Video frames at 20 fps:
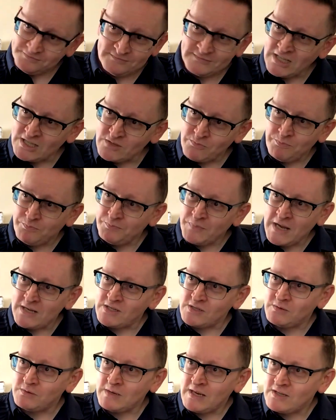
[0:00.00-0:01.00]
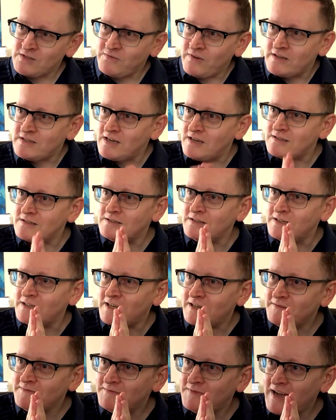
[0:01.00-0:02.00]
It's
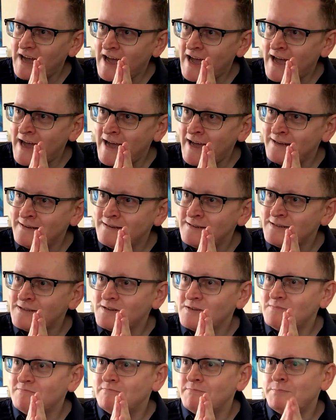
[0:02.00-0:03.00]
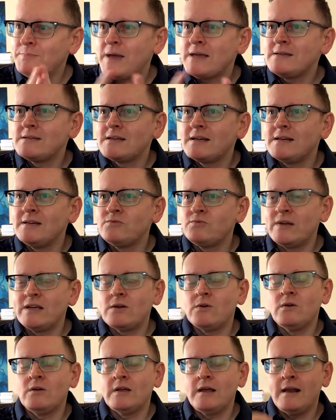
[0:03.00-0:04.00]
fantastic. And basically
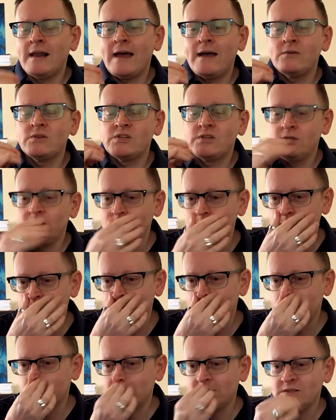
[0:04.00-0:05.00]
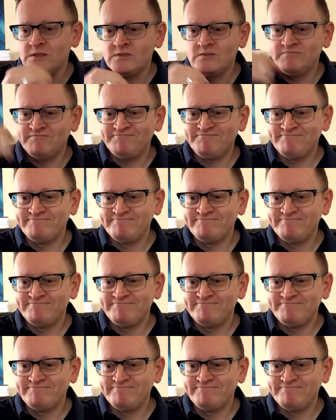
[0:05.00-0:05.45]
Recall allows you to